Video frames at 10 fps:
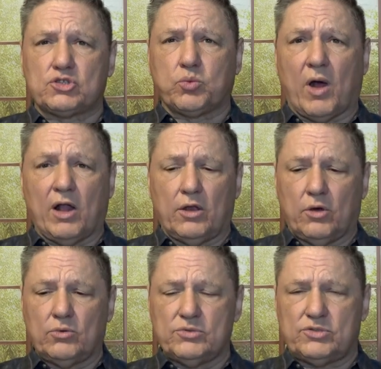
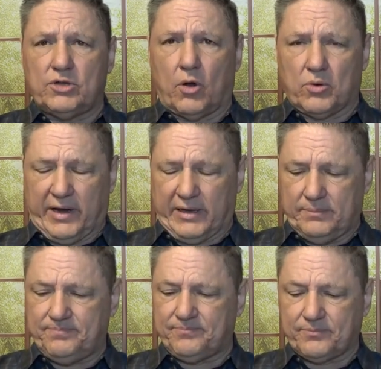swallow
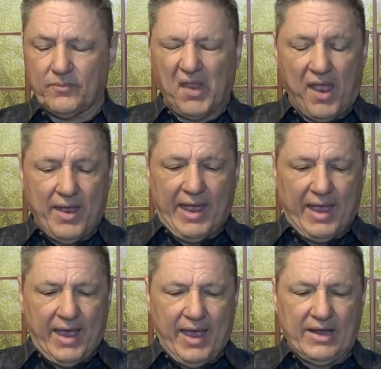Jonah.
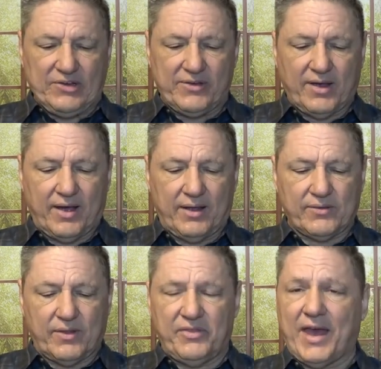And
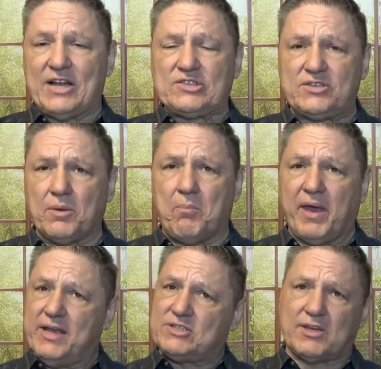uh, that's the
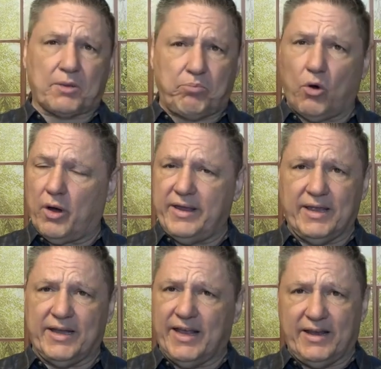basic
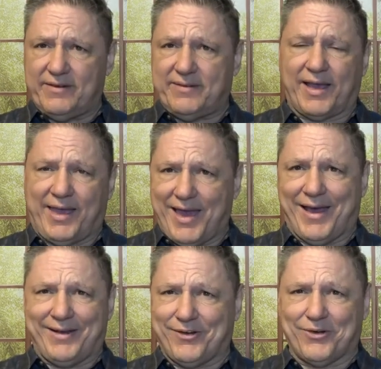point you need to
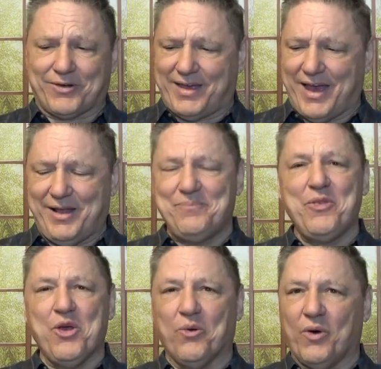get, okay?
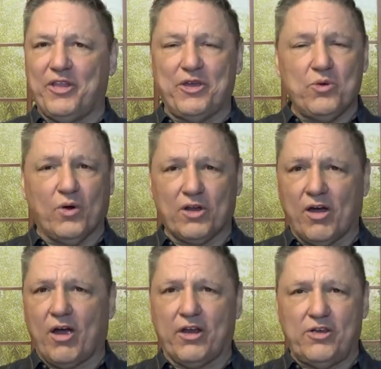Whether you want
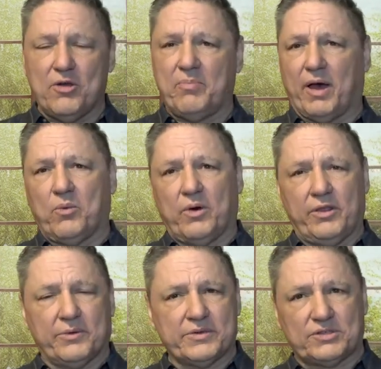to argue about
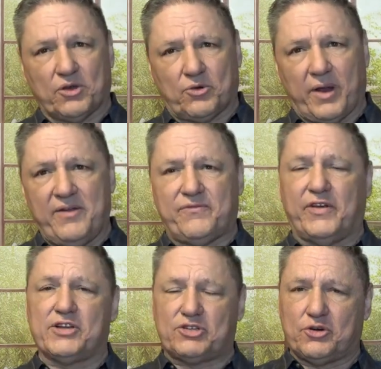whether it was a great
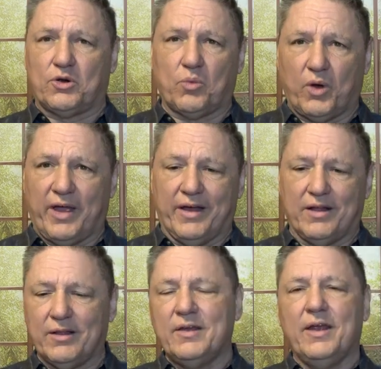fish or a
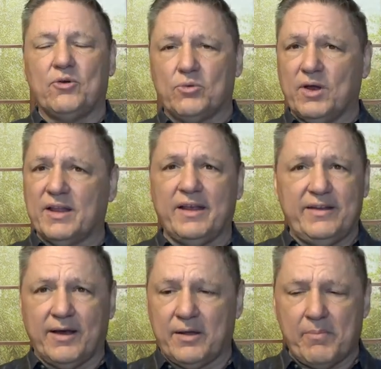whale really
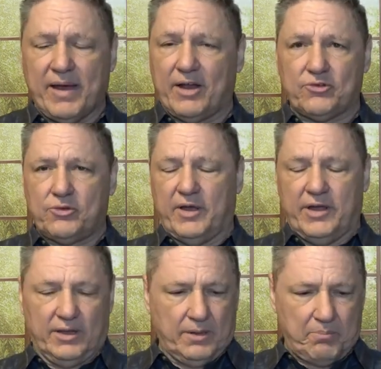doesn't amount to a
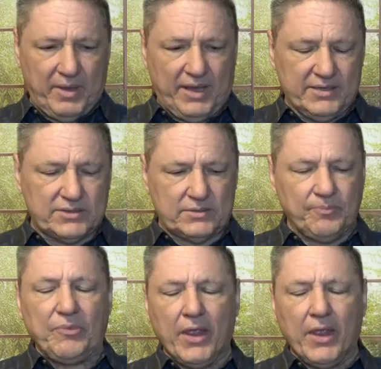hill of beans.